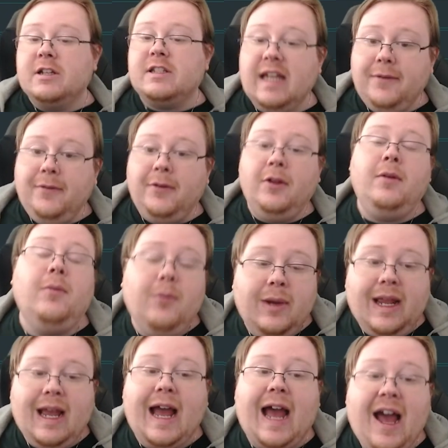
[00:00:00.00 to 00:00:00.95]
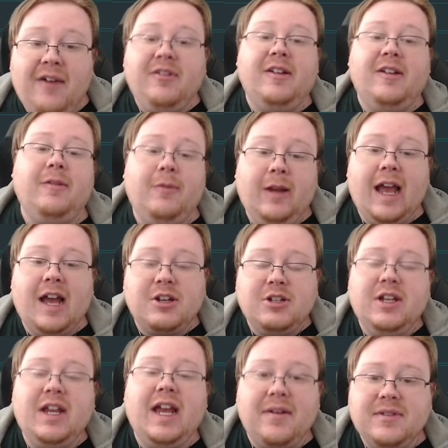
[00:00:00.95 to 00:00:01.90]
level, we
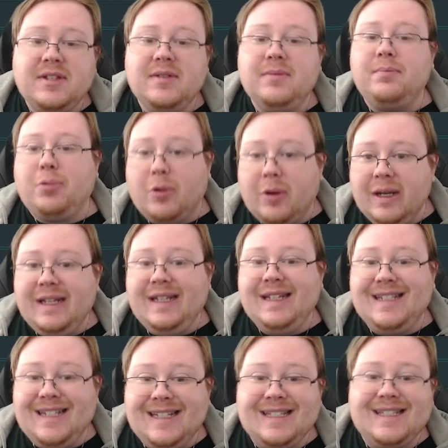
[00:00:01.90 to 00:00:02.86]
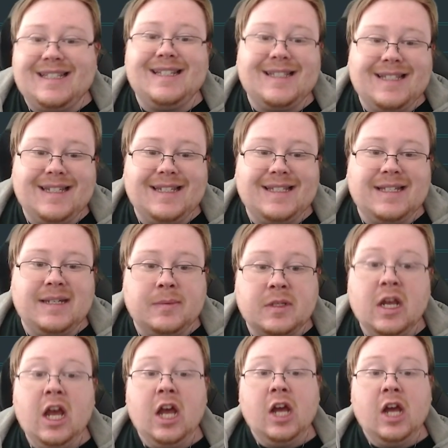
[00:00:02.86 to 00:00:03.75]
actually have some pretty decent systems.